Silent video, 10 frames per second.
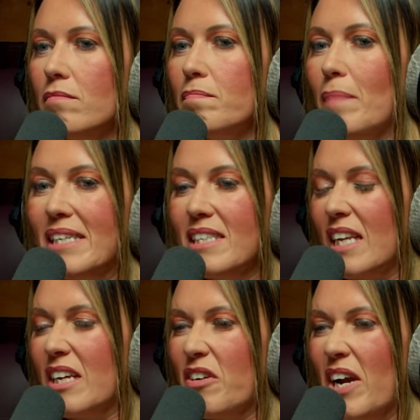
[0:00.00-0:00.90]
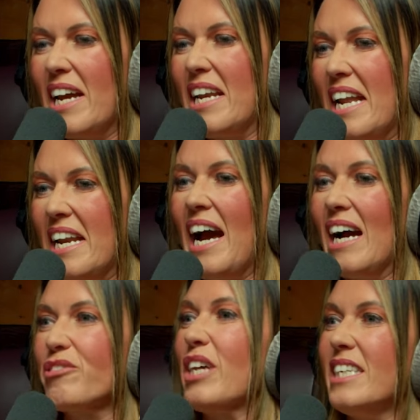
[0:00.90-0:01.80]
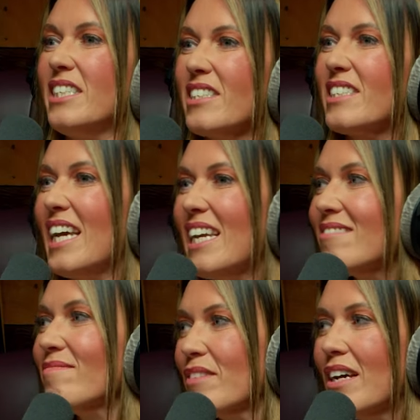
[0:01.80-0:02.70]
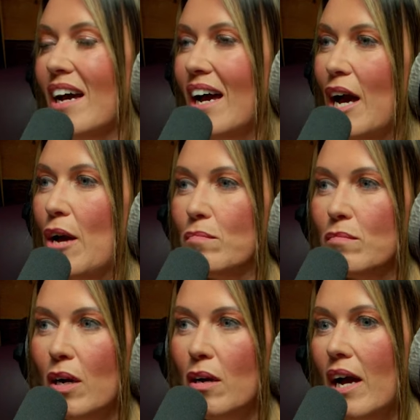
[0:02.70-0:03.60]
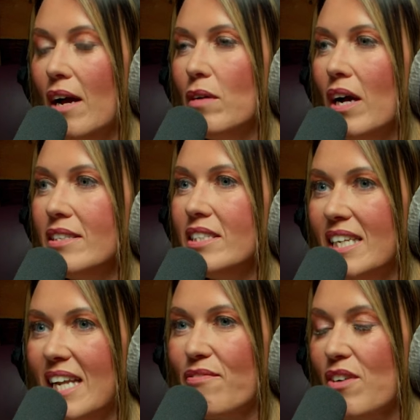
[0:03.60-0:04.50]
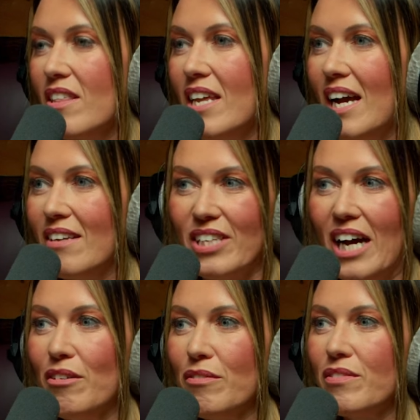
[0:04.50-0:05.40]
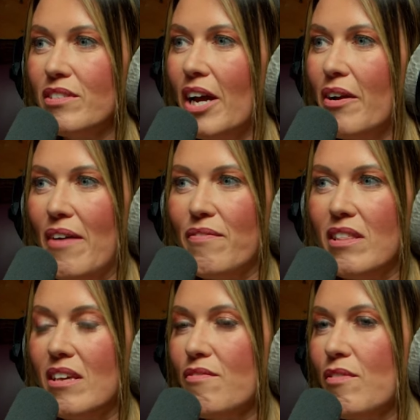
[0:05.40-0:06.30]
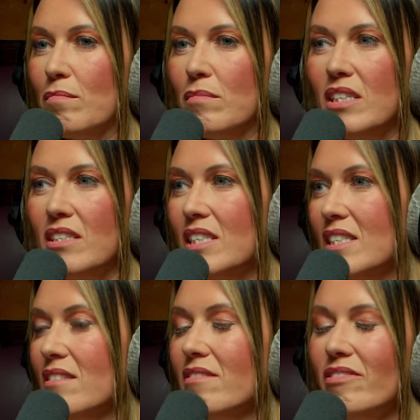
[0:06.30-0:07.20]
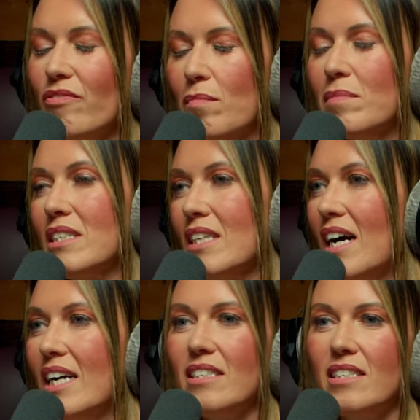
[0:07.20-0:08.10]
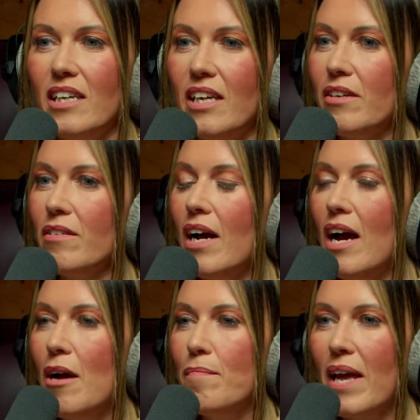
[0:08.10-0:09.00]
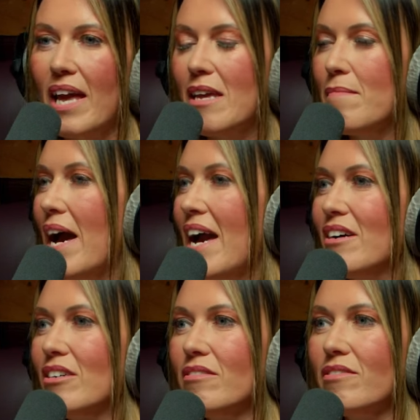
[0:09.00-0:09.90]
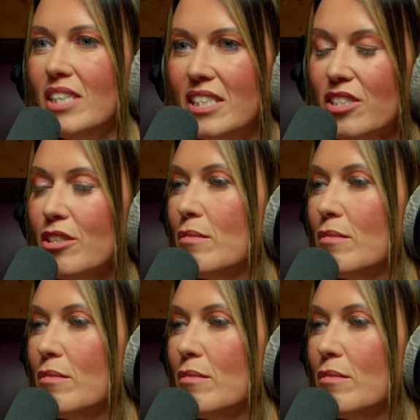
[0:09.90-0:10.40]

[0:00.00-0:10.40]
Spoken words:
basically create an in-house agency. And did everything ourselves. So everything from design to email, digital